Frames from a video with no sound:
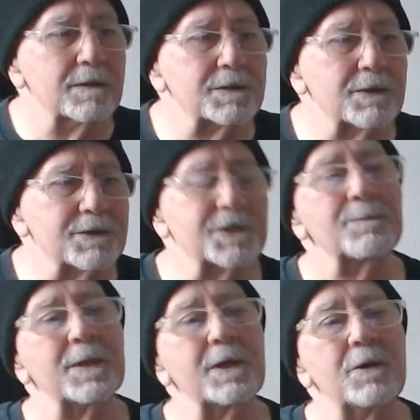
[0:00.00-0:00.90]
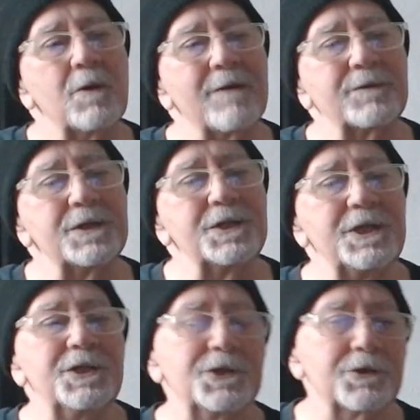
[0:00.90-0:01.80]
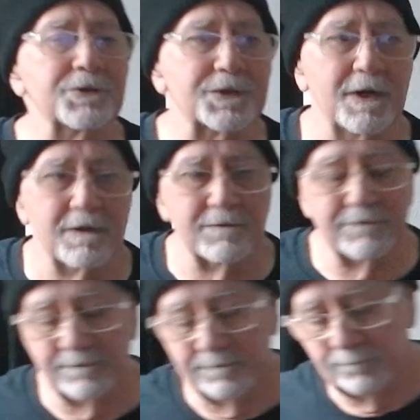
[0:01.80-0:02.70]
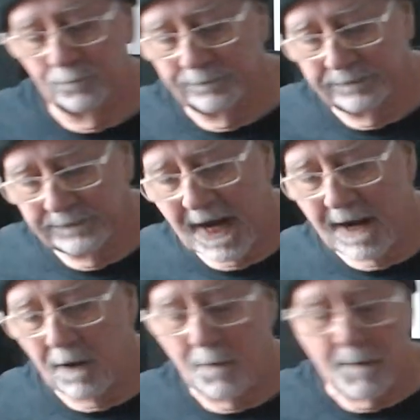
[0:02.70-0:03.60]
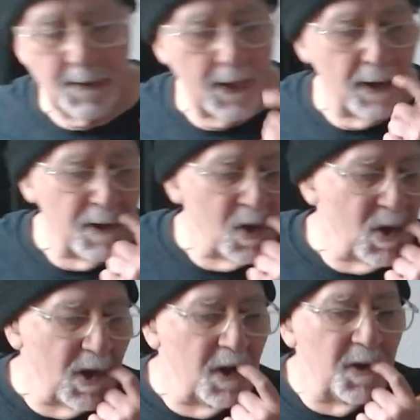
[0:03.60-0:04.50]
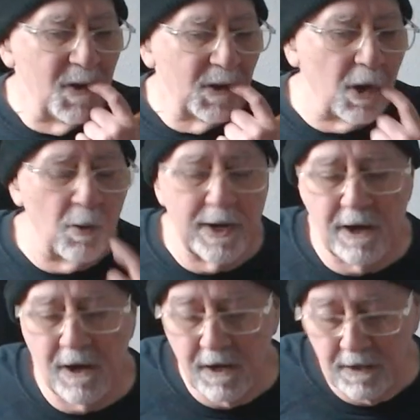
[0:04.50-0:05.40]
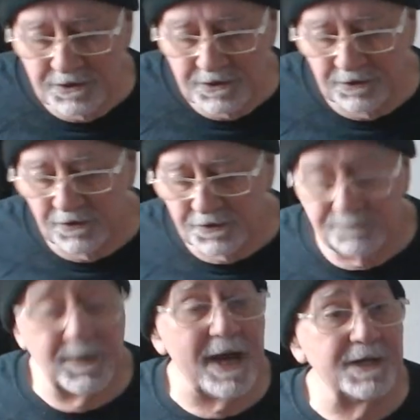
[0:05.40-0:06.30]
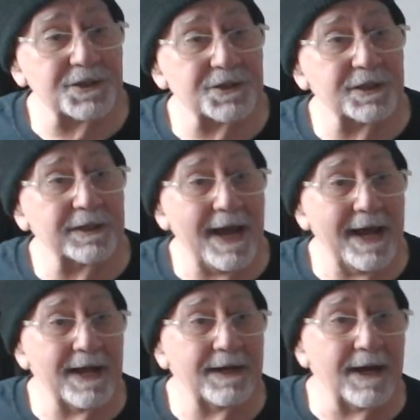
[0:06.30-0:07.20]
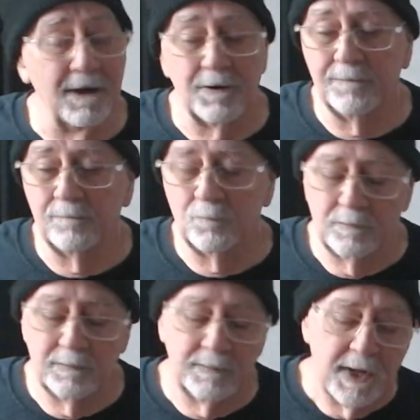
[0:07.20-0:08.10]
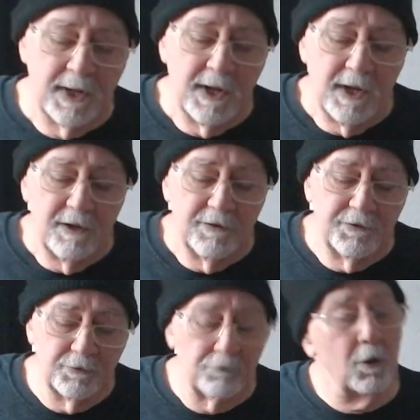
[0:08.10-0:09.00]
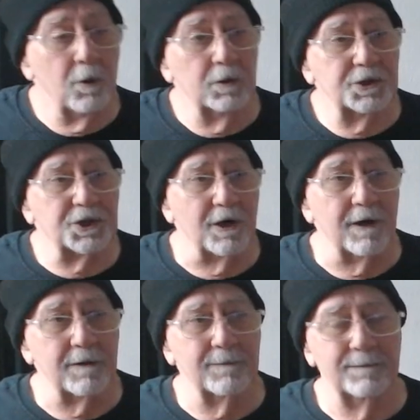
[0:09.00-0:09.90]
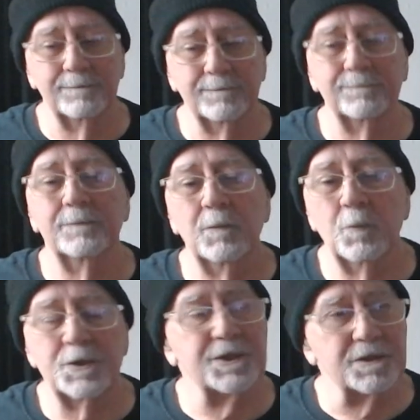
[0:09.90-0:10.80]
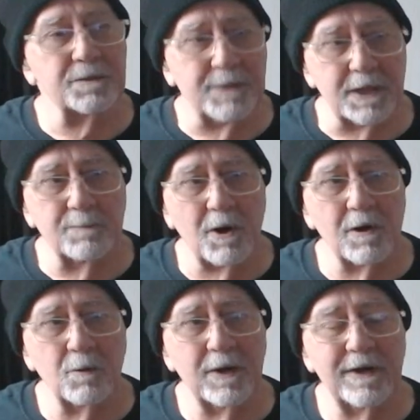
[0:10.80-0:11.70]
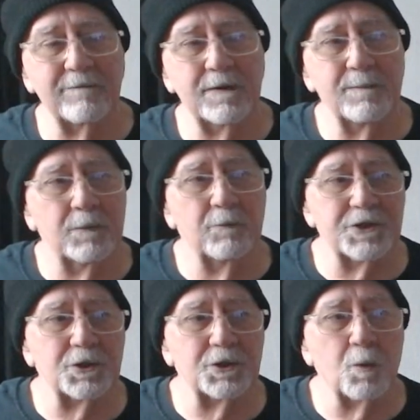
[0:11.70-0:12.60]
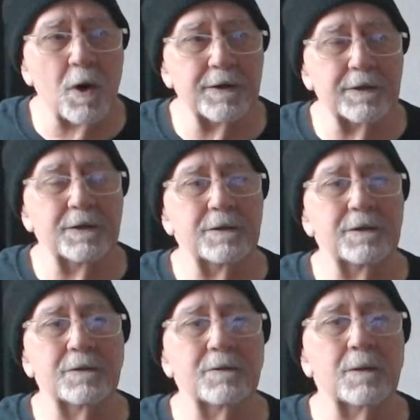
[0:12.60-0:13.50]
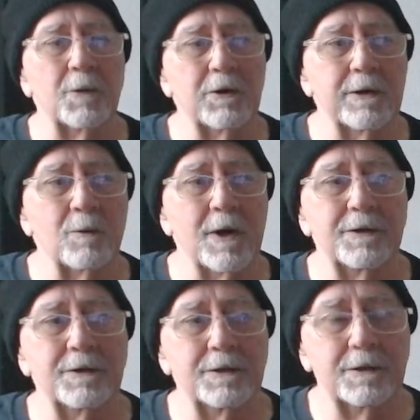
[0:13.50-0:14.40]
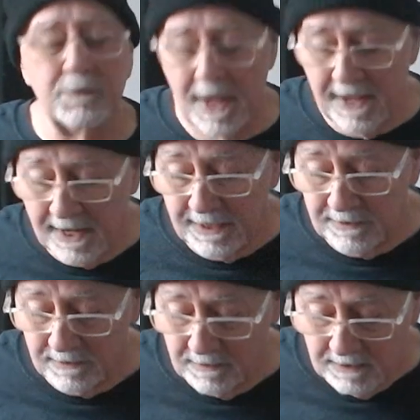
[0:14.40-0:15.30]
So it's something you have to teach yourself. Now, going on to those pages in the handout, the roll chart, which is a big part of what Richard wanted you to do and Murray wanted you to do, and